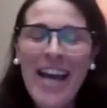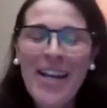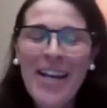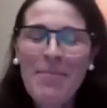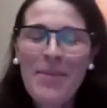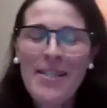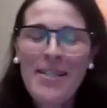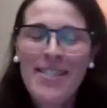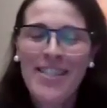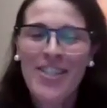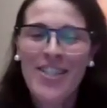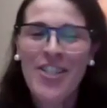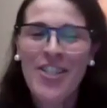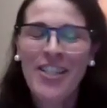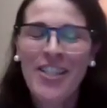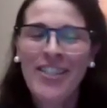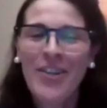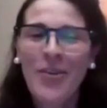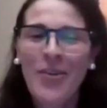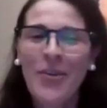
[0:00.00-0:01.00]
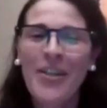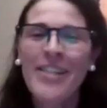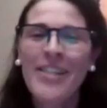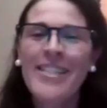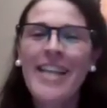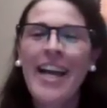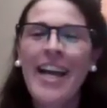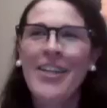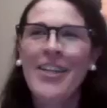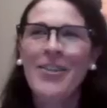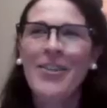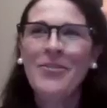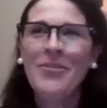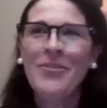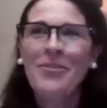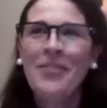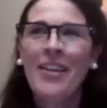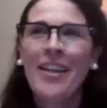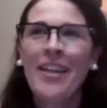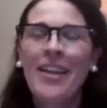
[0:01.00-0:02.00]
is not a position or a
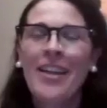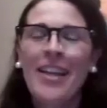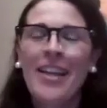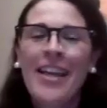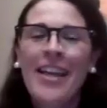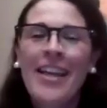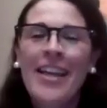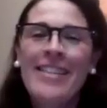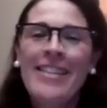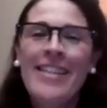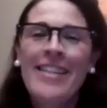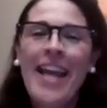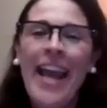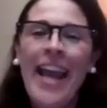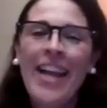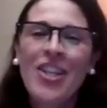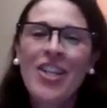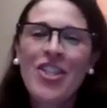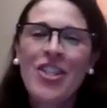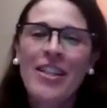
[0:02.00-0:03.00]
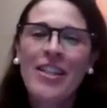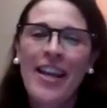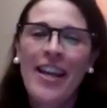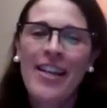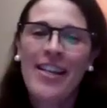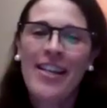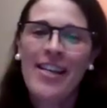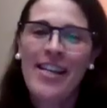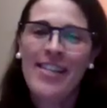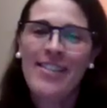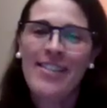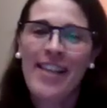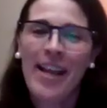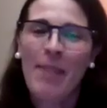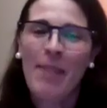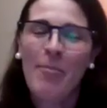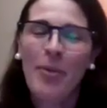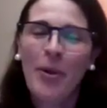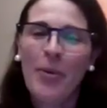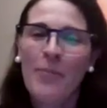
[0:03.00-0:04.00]
title. It's action and an
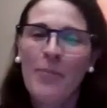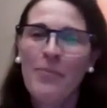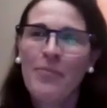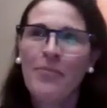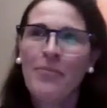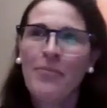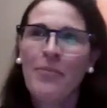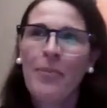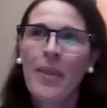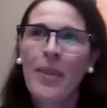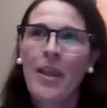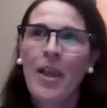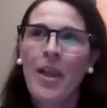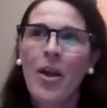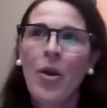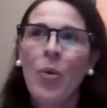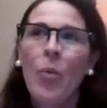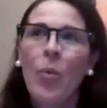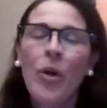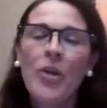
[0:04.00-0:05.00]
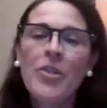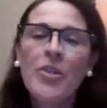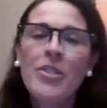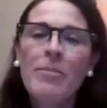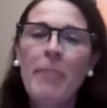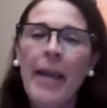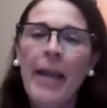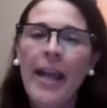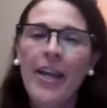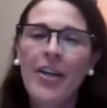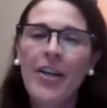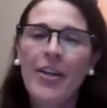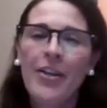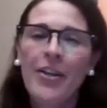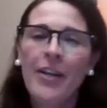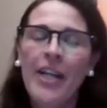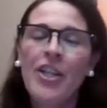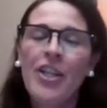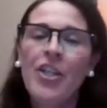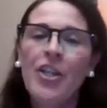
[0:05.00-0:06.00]
example. Words
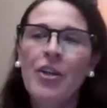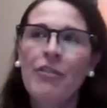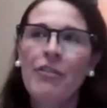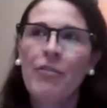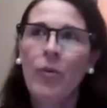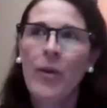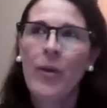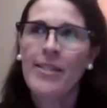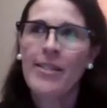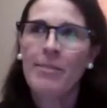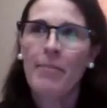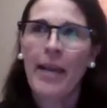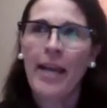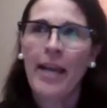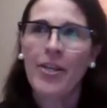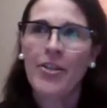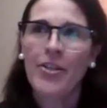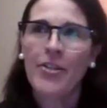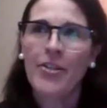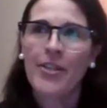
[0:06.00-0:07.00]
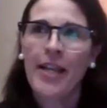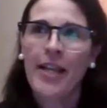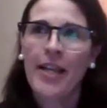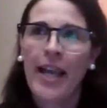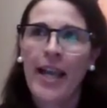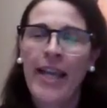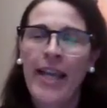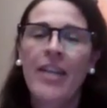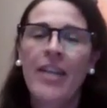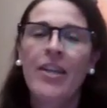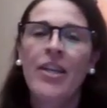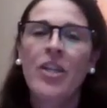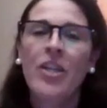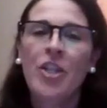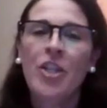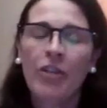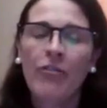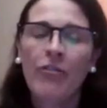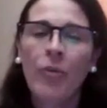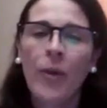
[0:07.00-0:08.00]
matter and your voice matters, and
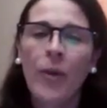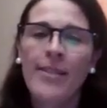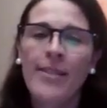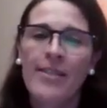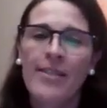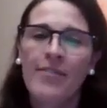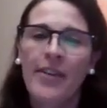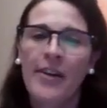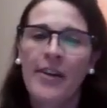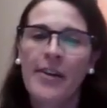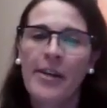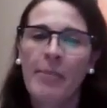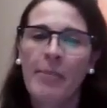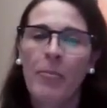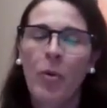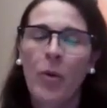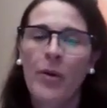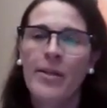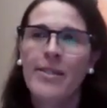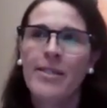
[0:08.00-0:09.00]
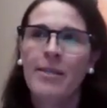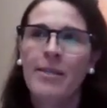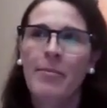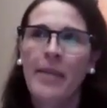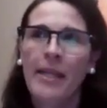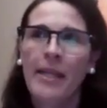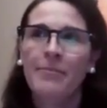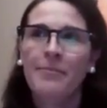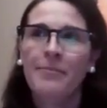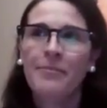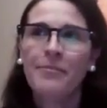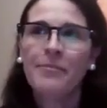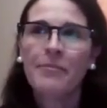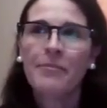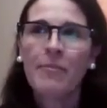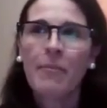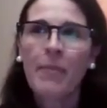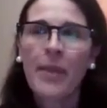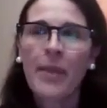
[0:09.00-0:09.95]
your voice is very important to me.